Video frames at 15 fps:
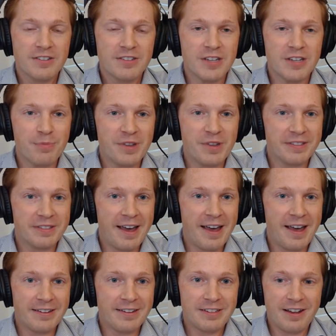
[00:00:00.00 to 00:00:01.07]
something
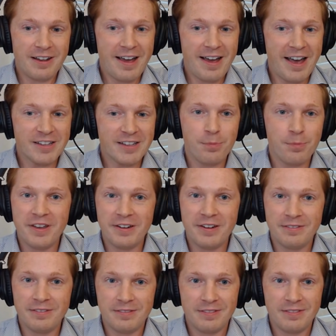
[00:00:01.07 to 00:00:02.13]
that has
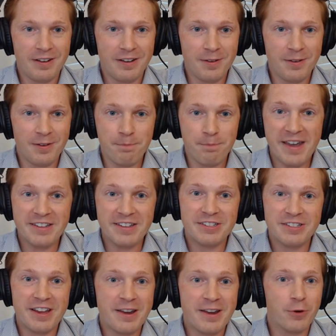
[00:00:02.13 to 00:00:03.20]
been a
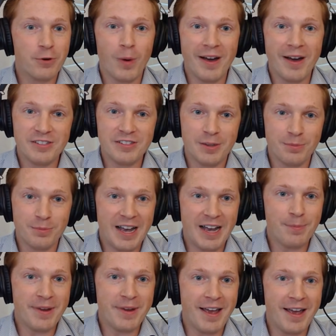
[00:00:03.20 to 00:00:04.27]
mainstay for quite some
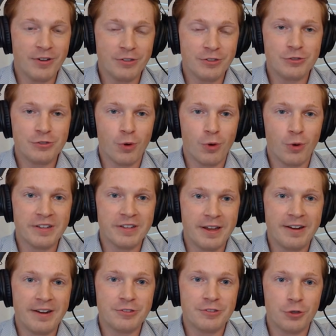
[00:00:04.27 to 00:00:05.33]
time now, and just working
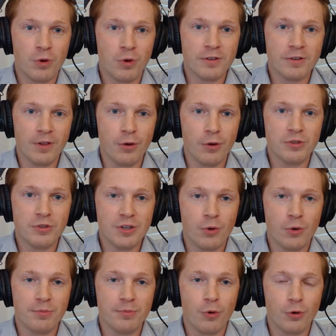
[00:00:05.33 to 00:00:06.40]
that into workflow is
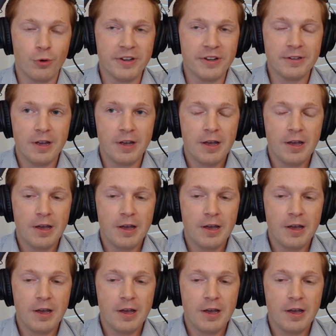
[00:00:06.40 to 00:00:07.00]
so important.